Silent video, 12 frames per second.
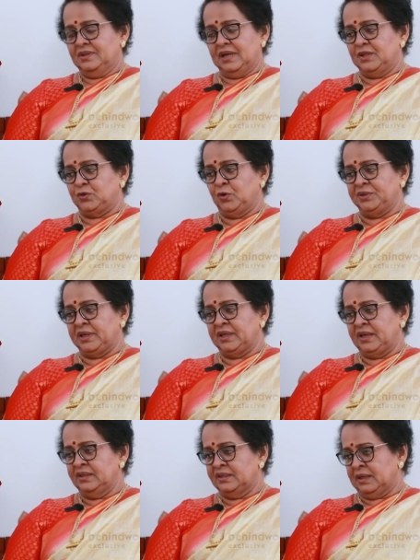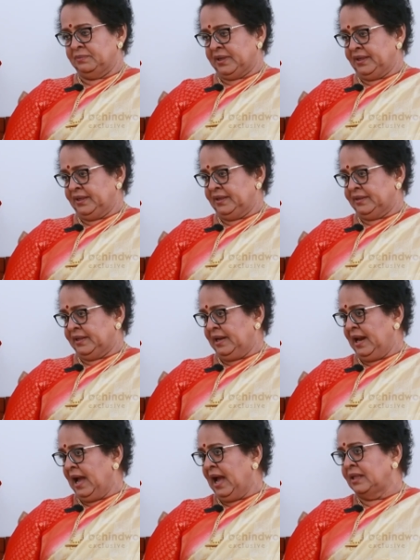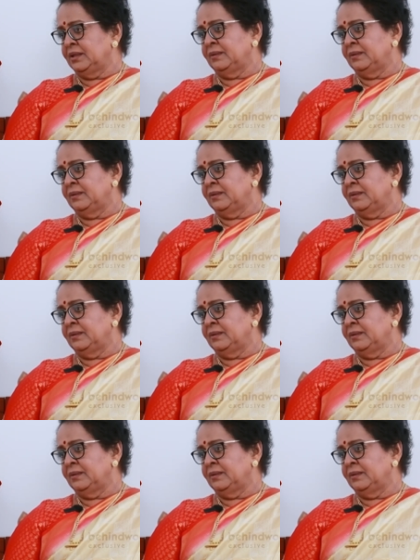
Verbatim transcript: La Tota Cheritram, get it till La